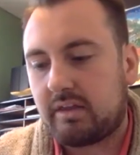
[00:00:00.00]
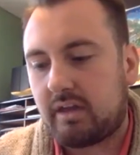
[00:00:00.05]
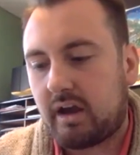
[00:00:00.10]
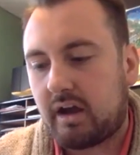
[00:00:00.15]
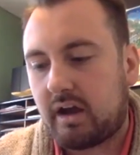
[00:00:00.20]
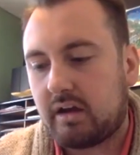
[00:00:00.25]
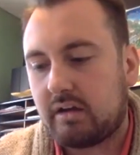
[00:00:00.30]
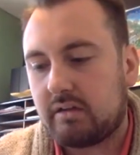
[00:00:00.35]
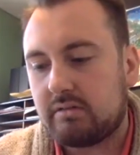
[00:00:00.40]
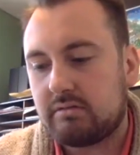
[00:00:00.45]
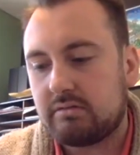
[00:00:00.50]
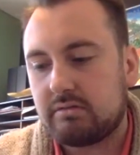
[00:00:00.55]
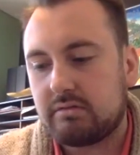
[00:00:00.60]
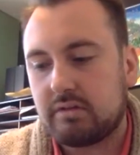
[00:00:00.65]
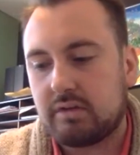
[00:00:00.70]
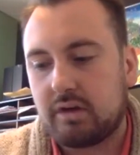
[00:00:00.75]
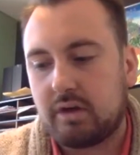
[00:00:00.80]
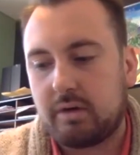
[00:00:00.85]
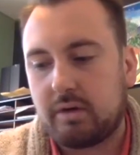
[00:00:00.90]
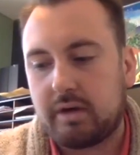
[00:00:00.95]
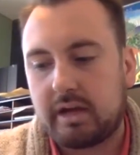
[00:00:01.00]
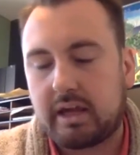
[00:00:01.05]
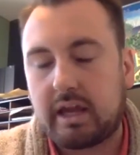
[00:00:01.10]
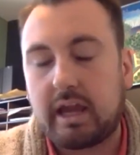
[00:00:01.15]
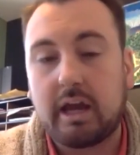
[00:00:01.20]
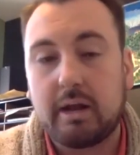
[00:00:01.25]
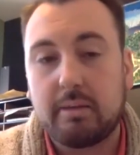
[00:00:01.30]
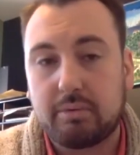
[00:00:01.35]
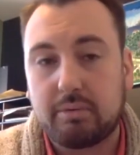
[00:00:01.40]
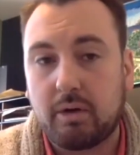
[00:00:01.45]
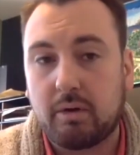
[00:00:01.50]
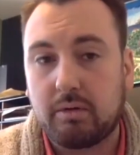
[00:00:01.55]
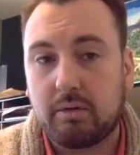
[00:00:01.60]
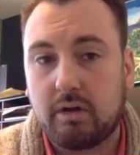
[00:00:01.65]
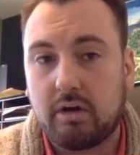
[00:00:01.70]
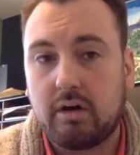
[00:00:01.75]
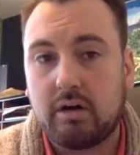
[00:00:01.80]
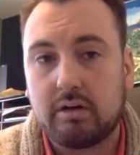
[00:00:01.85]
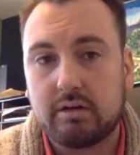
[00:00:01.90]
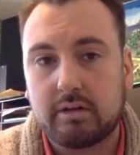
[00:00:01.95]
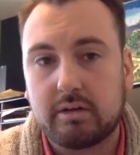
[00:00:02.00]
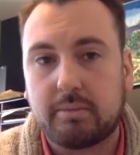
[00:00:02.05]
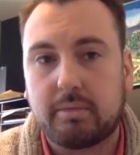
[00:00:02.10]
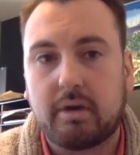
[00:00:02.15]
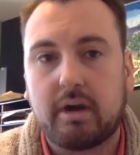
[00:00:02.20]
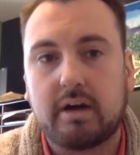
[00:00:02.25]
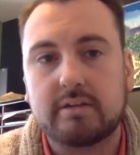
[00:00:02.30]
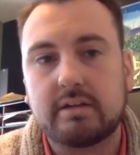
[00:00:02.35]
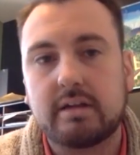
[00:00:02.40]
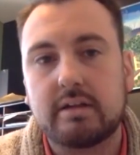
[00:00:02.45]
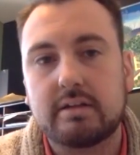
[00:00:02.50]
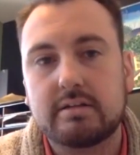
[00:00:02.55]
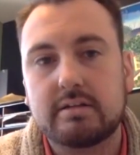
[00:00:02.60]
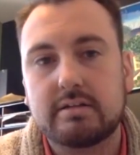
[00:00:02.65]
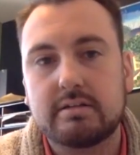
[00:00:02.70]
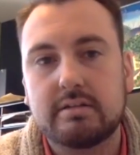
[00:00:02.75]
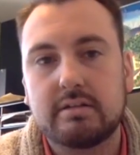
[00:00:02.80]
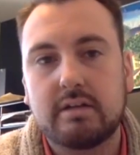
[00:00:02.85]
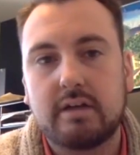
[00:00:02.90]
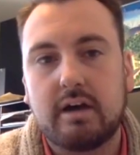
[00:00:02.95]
that, you know, it can prolong the process.